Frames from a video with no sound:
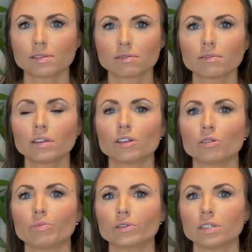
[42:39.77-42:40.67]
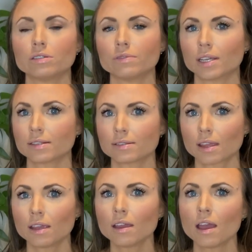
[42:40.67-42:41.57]
It's really your body doing its
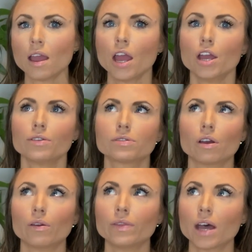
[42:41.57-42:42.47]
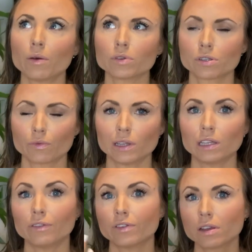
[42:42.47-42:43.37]
thing. So that was a
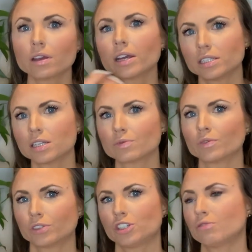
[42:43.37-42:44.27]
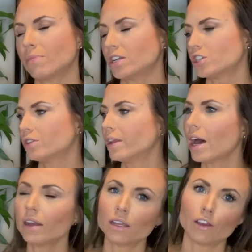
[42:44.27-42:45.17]
relief. I just wanted to mention
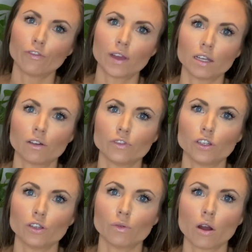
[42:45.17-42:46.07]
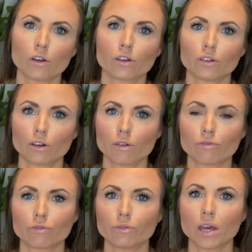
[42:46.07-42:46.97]
that if any of you are gonna go
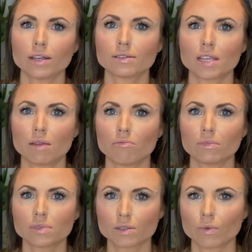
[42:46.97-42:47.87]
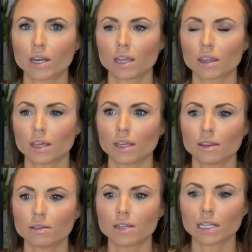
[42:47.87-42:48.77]
through that same sweating thing,
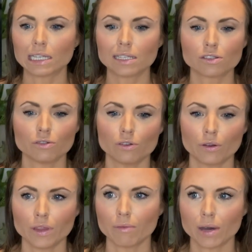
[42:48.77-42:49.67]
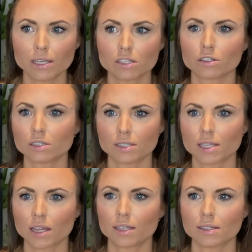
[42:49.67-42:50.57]
at least you know that my surgeon
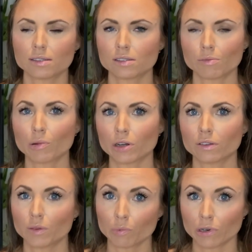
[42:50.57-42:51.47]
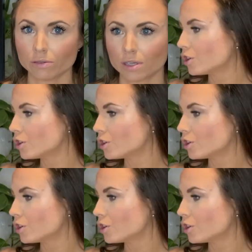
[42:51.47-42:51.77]
said that this is a part of the process.